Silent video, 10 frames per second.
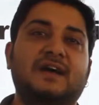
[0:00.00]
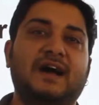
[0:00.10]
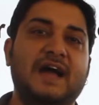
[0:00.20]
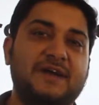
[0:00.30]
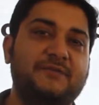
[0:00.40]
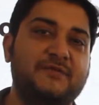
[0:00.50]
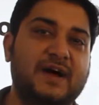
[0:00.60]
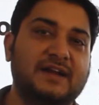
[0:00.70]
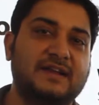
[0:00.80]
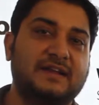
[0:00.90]
Hi
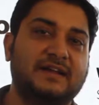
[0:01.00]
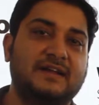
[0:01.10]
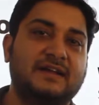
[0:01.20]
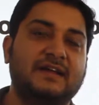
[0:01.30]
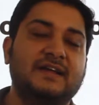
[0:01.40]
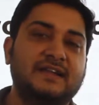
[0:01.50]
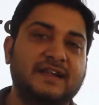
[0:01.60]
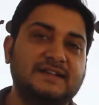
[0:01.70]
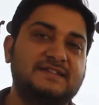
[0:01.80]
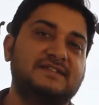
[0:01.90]
everyone.
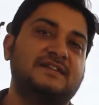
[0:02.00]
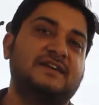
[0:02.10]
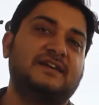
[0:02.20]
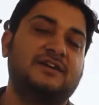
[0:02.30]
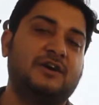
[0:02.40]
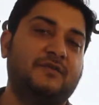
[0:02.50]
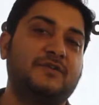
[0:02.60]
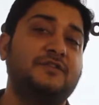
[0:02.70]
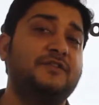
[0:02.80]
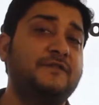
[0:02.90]
Let's
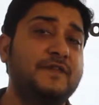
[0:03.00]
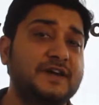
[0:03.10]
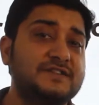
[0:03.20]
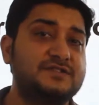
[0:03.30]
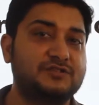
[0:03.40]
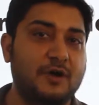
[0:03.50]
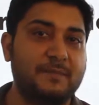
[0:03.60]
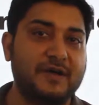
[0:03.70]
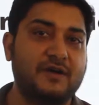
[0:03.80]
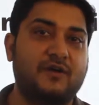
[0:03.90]
cover the first
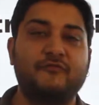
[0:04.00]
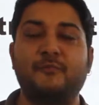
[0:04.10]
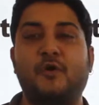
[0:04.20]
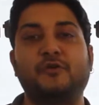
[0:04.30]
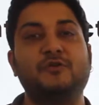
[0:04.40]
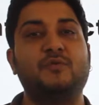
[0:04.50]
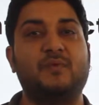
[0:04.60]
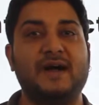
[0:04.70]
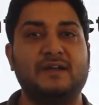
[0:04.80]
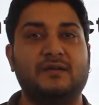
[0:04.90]
topic of Module
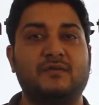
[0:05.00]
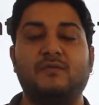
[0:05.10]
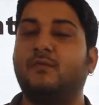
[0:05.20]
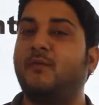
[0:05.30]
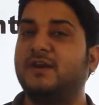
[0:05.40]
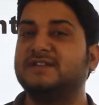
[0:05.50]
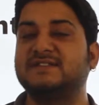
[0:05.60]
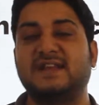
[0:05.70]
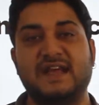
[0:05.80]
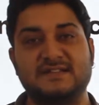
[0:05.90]
1. What is
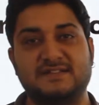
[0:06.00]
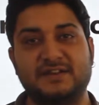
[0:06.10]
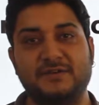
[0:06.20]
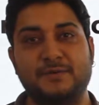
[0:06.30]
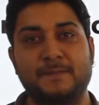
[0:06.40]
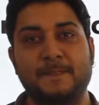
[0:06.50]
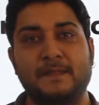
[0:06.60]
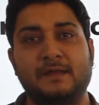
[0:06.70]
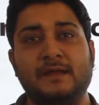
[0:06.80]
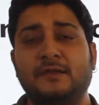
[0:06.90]
an SEO?
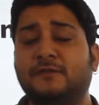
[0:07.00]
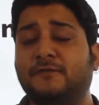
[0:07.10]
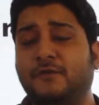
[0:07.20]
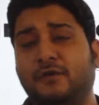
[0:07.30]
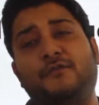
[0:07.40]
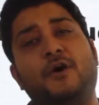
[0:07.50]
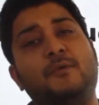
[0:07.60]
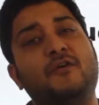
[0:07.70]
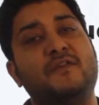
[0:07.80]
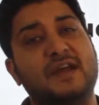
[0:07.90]
The full form
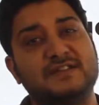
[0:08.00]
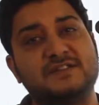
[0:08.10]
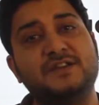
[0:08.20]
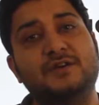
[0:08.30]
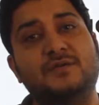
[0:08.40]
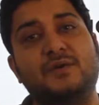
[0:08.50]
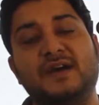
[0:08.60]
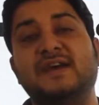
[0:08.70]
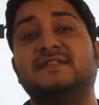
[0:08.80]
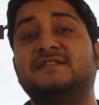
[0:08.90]
of SEO
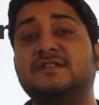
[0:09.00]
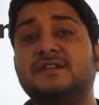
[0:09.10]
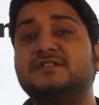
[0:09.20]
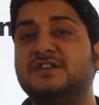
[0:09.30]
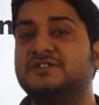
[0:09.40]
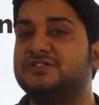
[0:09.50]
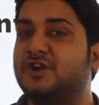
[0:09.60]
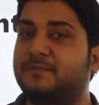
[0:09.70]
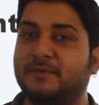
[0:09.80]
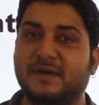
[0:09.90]
is search engine
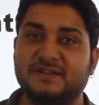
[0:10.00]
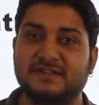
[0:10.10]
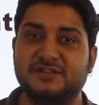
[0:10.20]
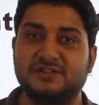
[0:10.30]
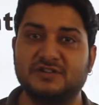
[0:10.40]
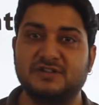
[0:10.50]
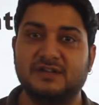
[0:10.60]
optimization,